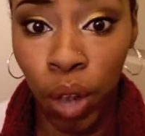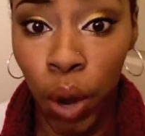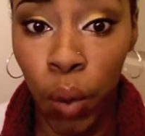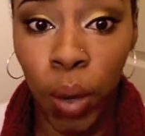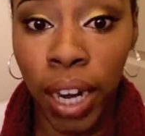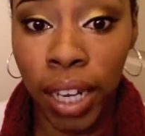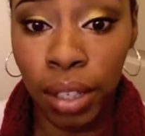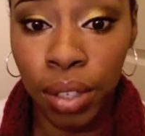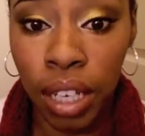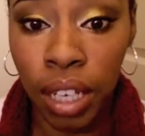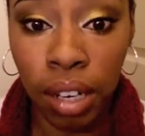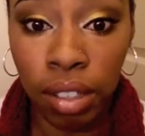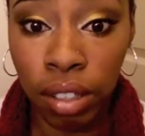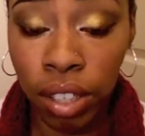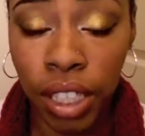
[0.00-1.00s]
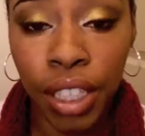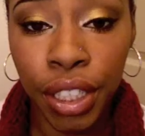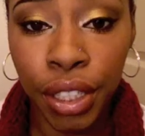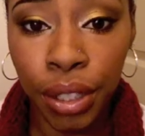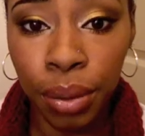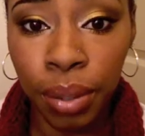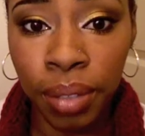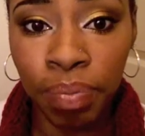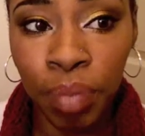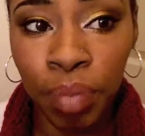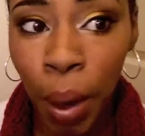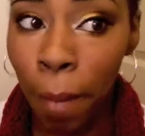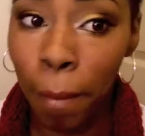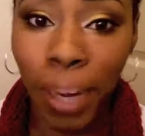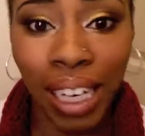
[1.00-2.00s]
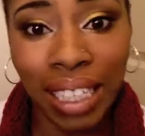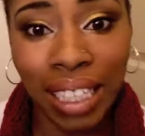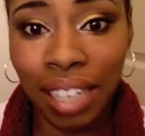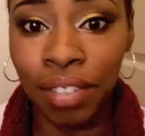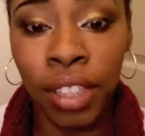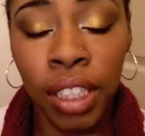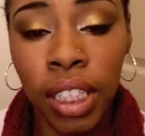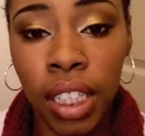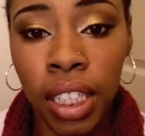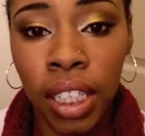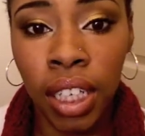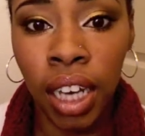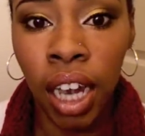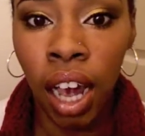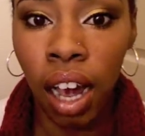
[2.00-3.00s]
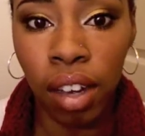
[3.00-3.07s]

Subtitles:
When I use it, I was going to get a new one, but I definitely didn't.